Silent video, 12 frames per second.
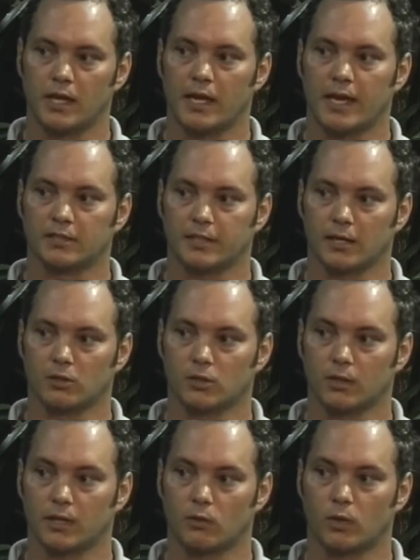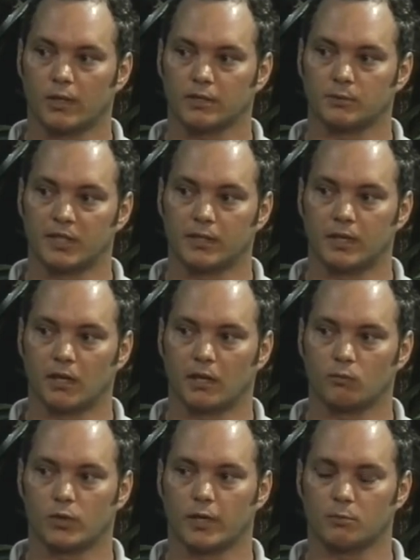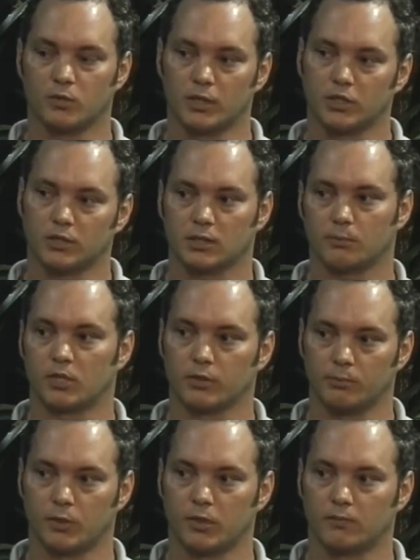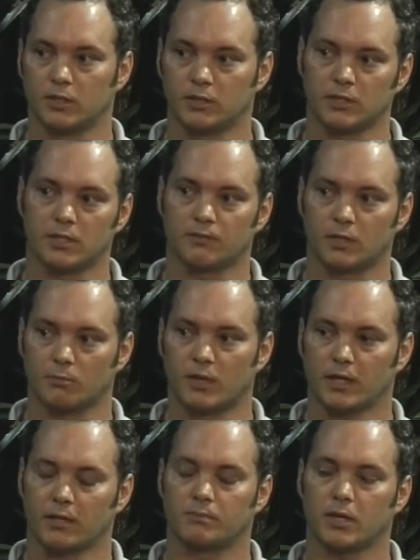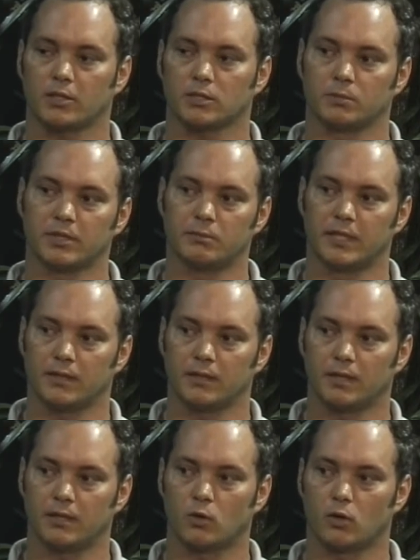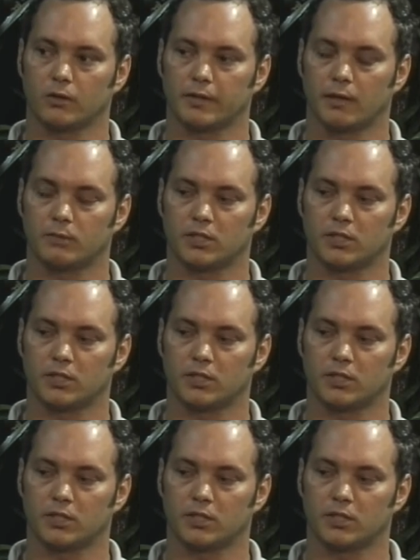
and take a look at what has been done, where the munitions have been removed, and see if there might have possibly been any coral damage.